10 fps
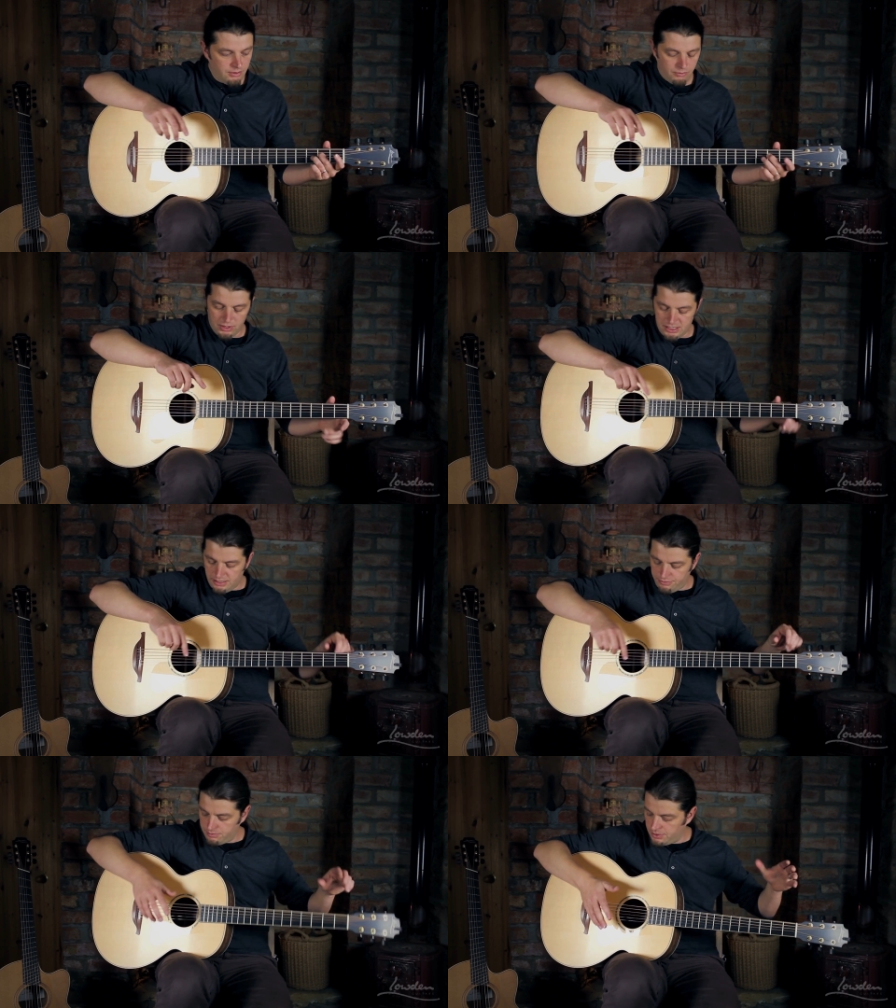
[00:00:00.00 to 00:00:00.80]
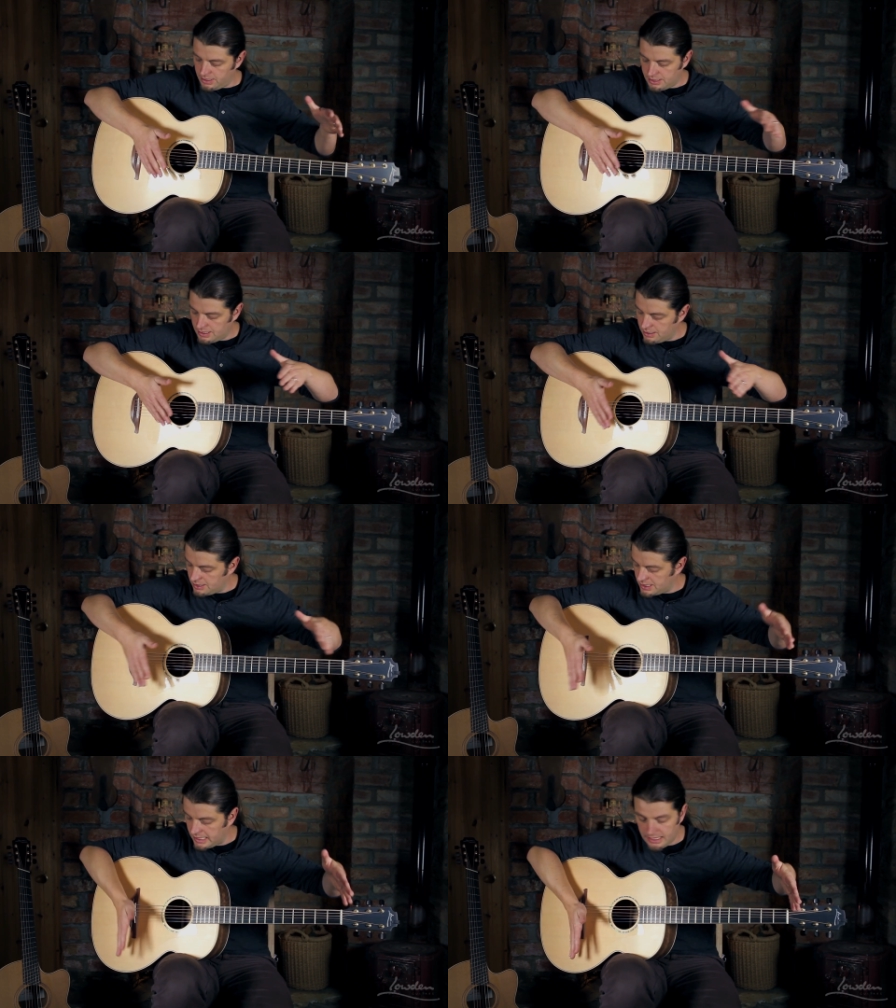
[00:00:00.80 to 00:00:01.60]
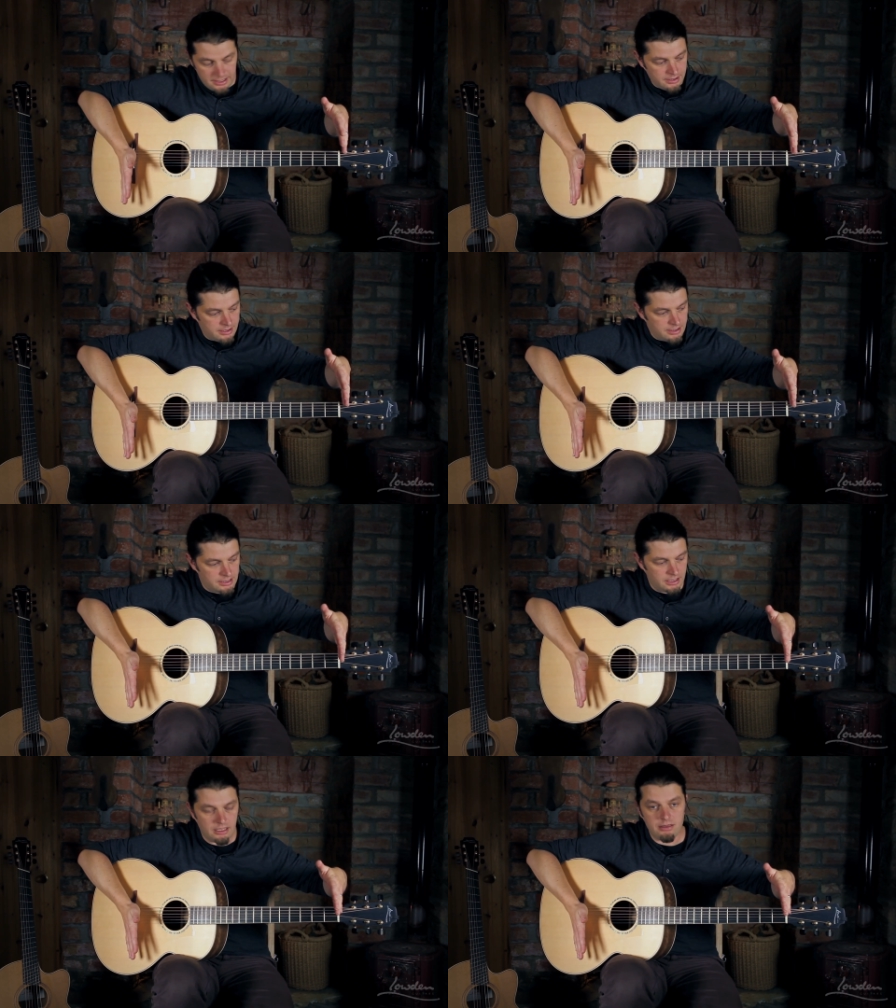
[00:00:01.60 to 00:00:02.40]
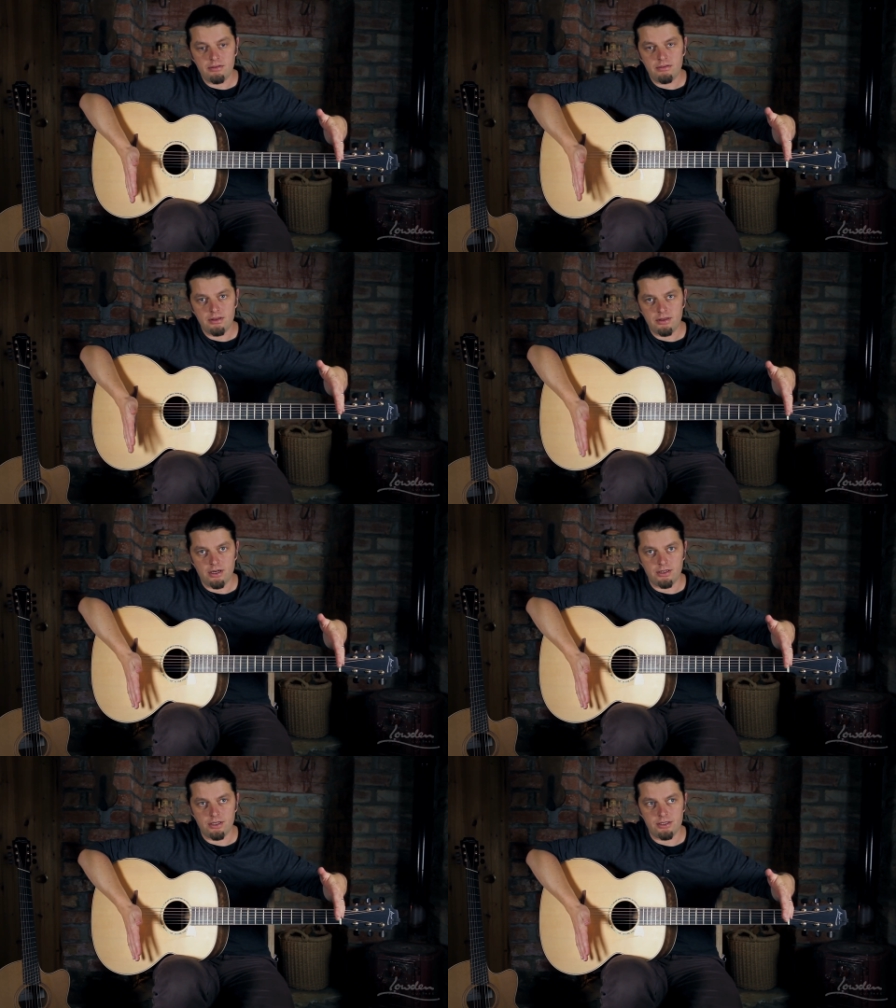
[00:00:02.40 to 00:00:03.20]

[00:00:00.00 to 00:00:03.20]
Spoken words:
What's different with this is the scale length is a little longer.